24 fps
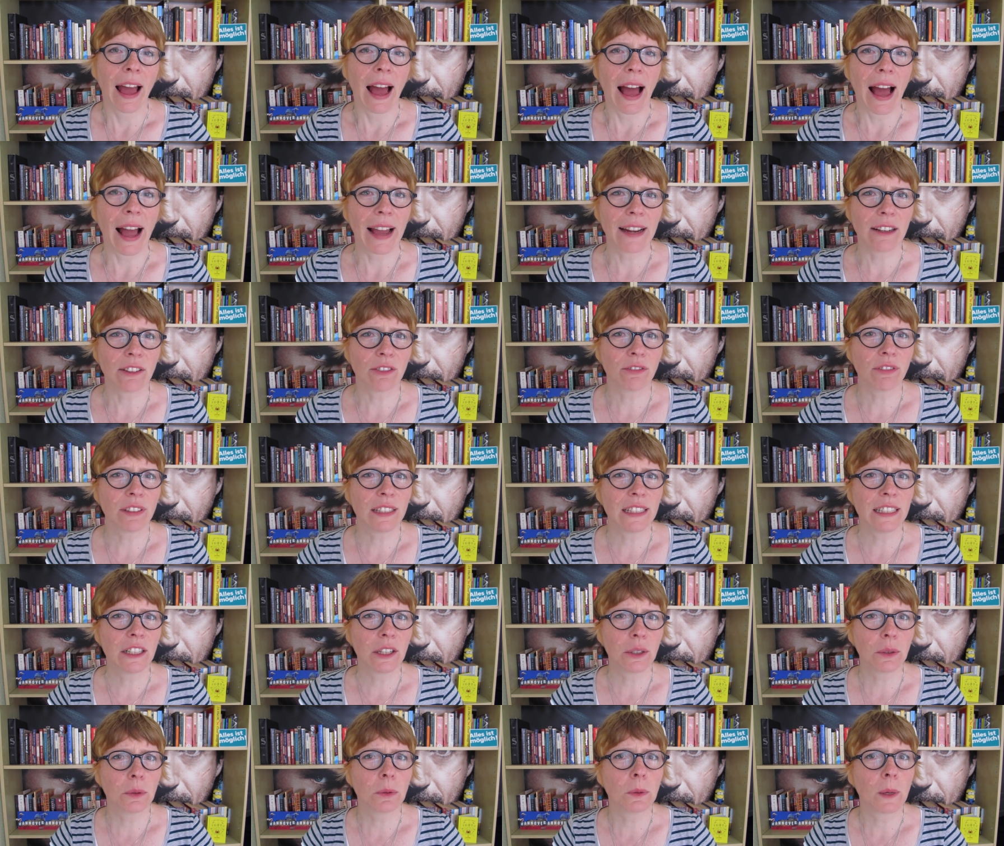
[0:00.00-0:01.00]
I don't really
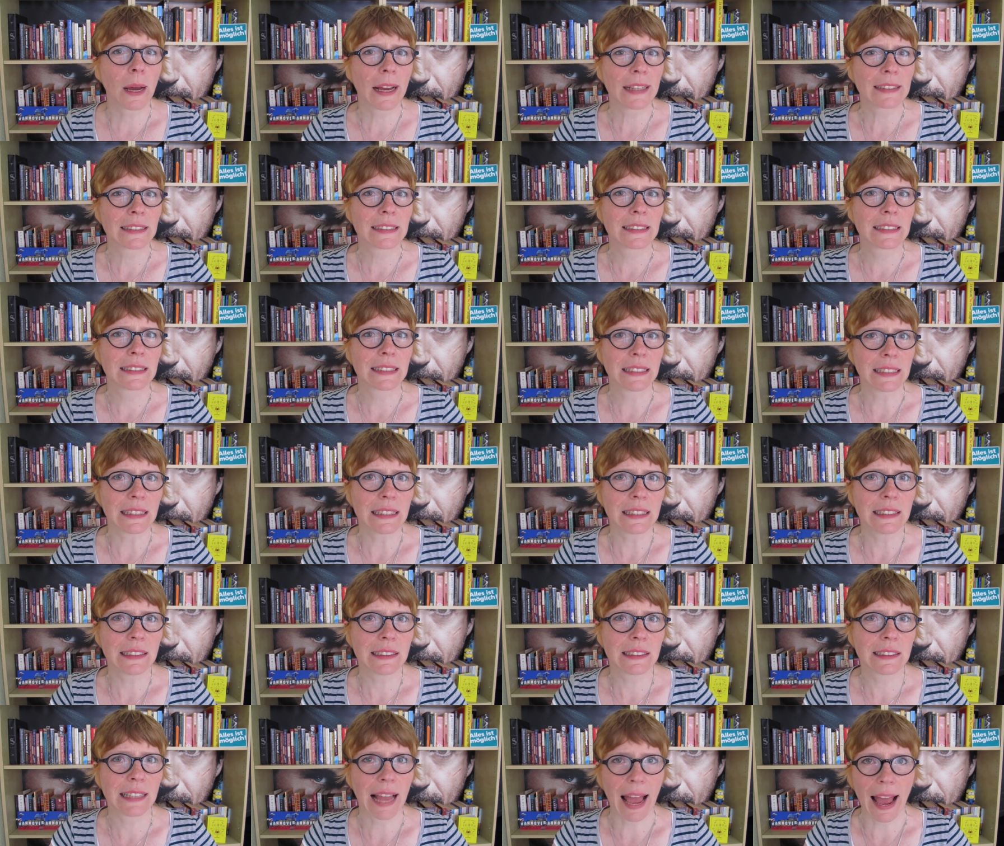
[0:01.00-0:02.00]
know who has done
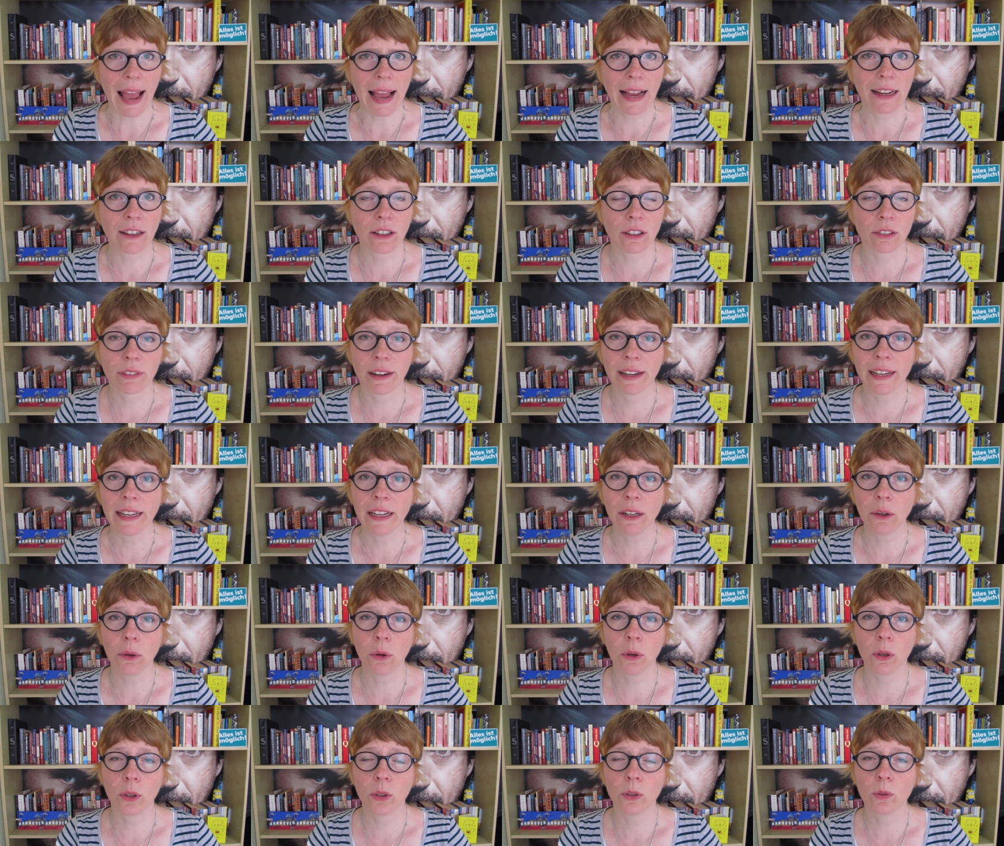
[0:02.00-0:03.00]
this tag already
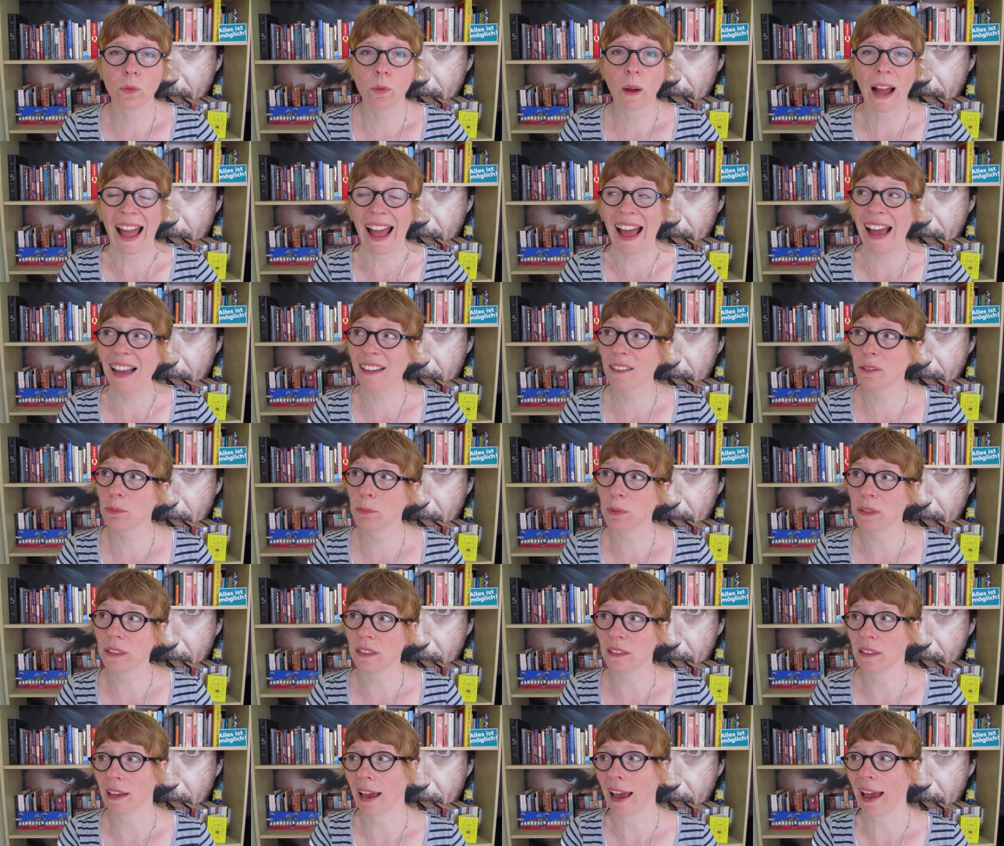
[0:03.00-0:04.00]
or who has
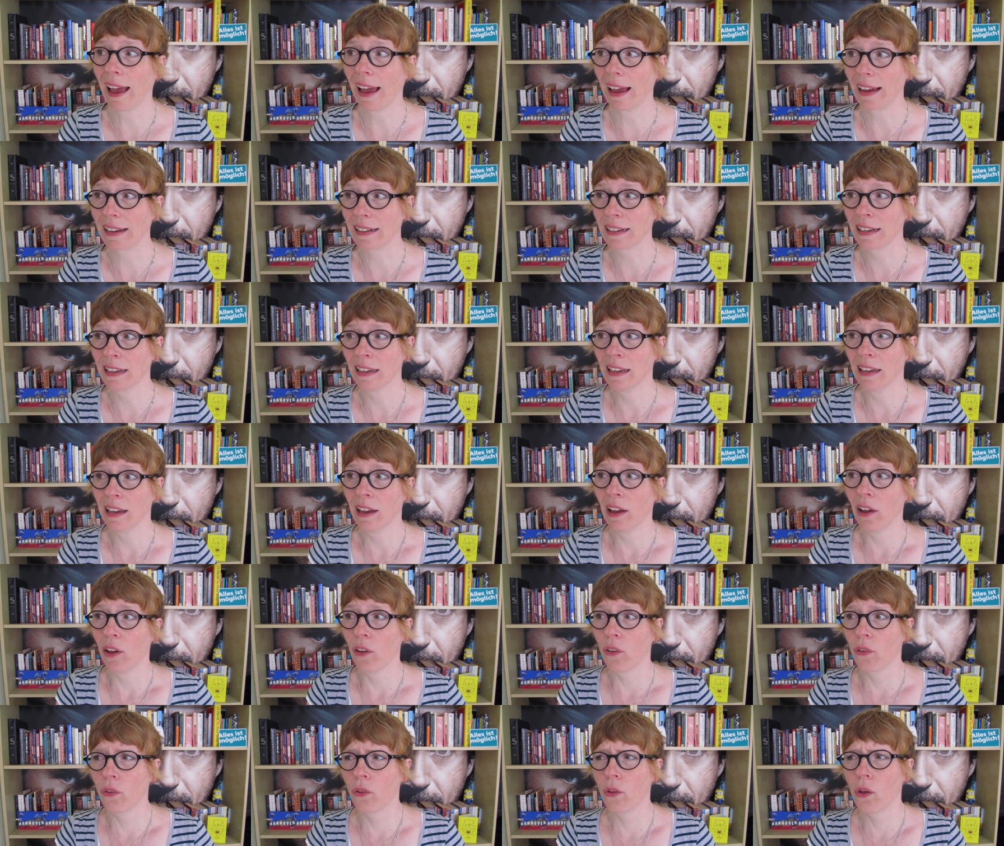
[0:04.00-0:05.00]
been tagged,
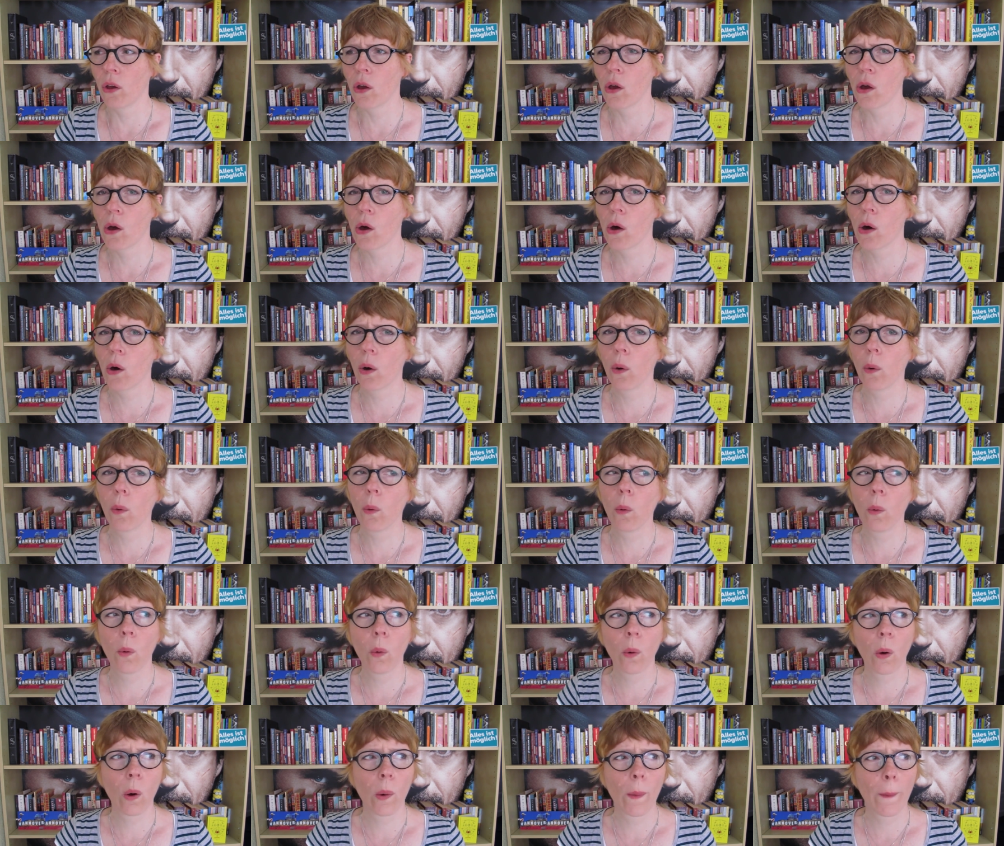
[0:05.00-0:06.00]

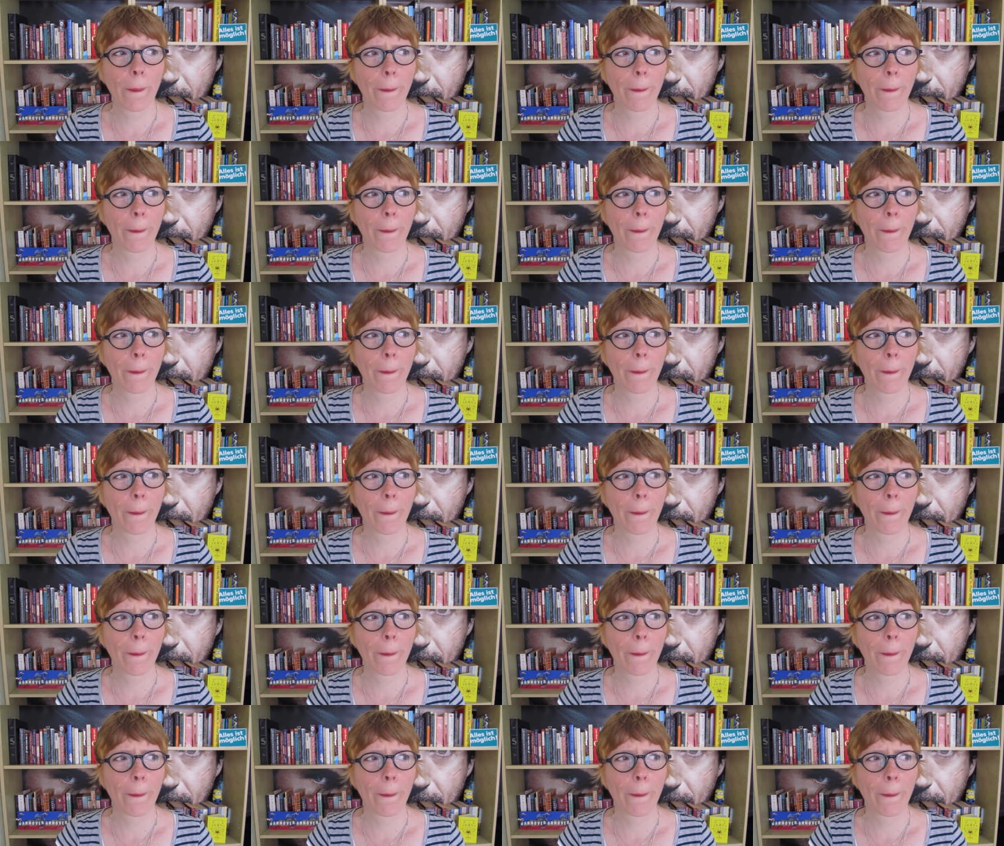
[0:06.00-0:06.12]
so